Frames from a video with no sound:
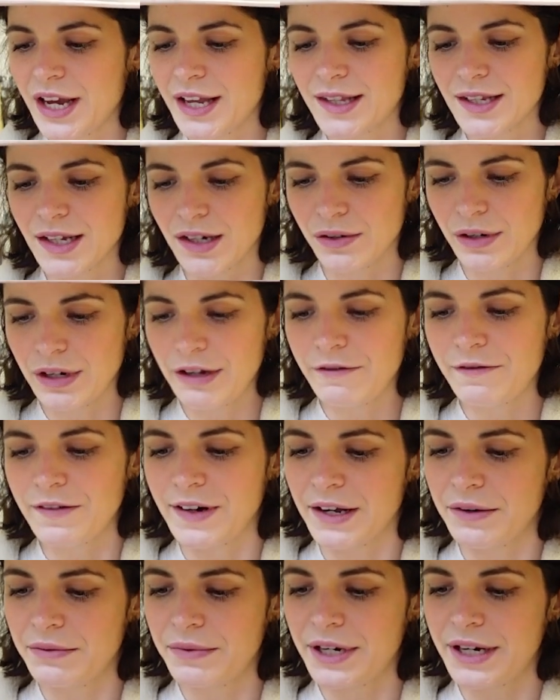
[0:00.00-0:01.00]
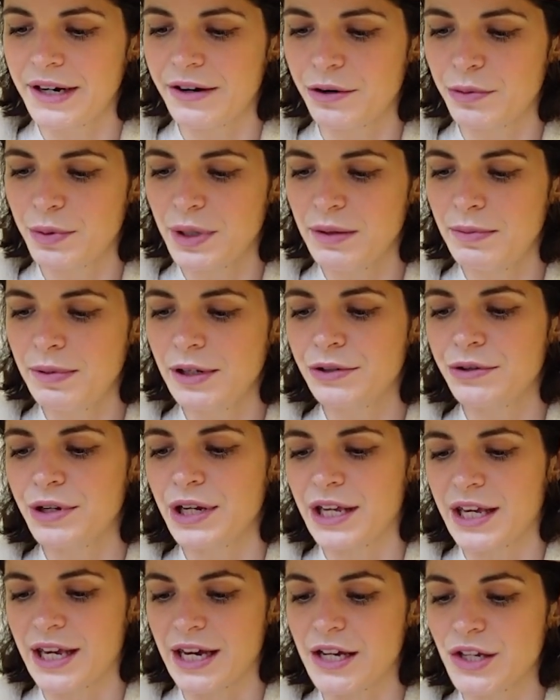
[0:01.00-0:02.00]
It's only fun when there are people to
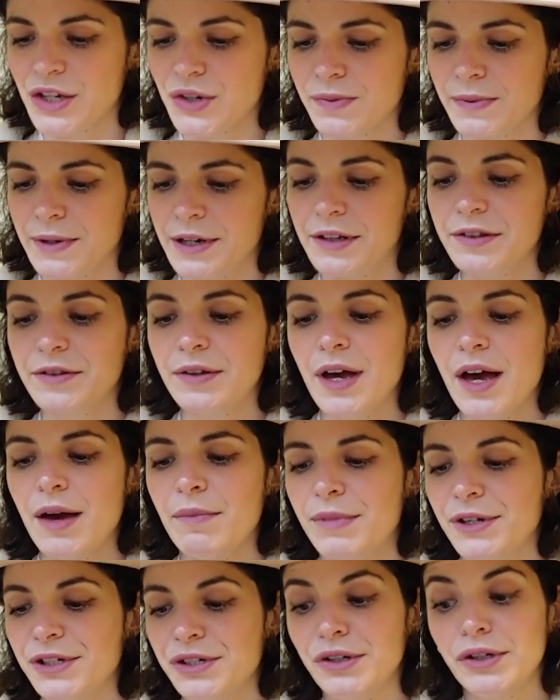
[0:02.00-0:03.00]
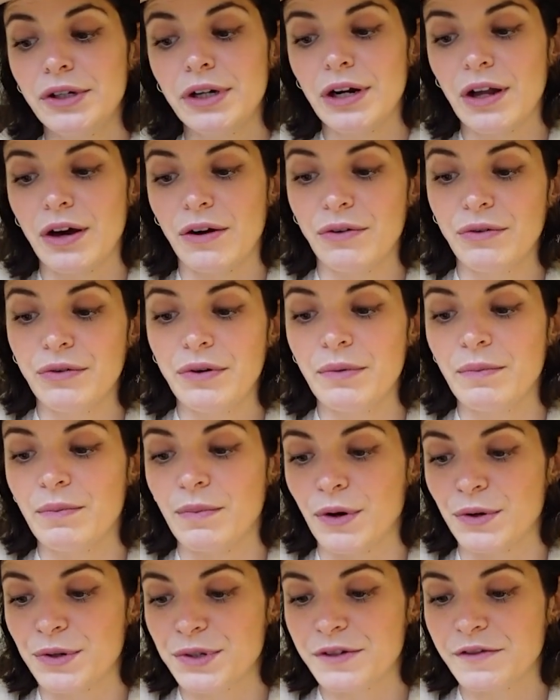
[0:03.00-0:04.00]
engage with, but you're alone
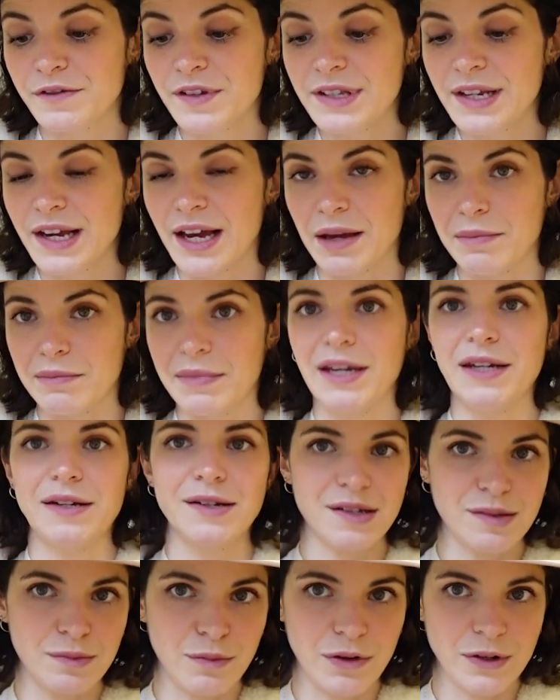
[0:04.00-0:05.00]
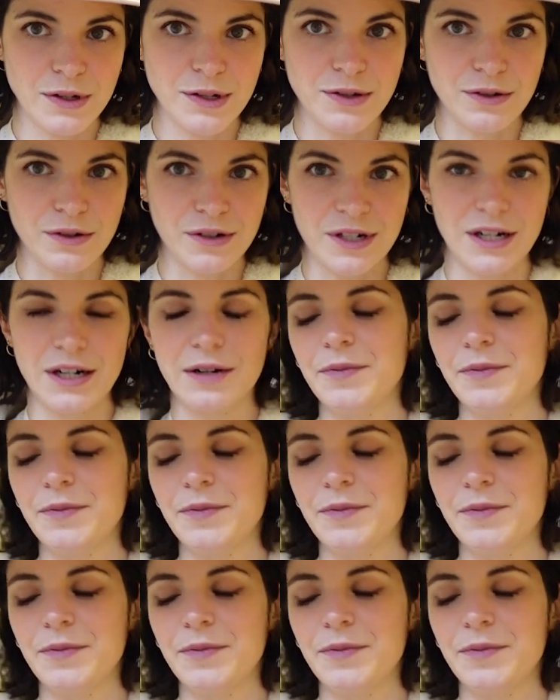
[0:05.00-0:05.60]
most of the time in a small store.